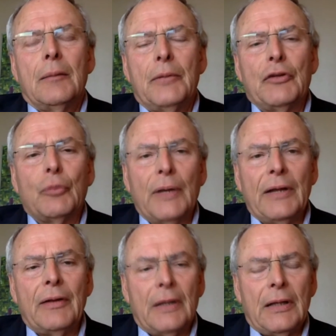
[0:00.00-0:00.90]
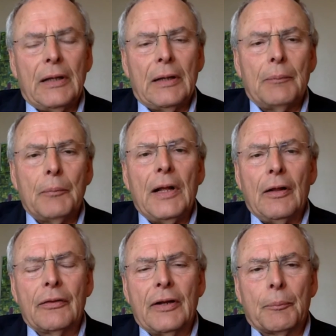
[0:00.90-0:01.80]
between the
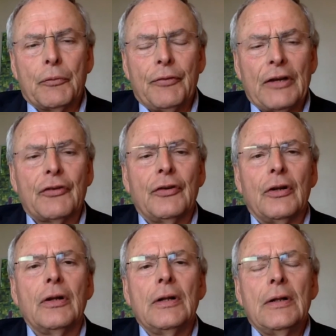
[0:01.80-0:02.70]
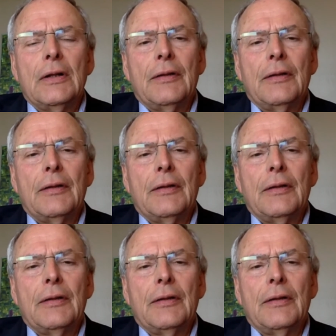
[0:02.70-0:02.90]
healthcare professional,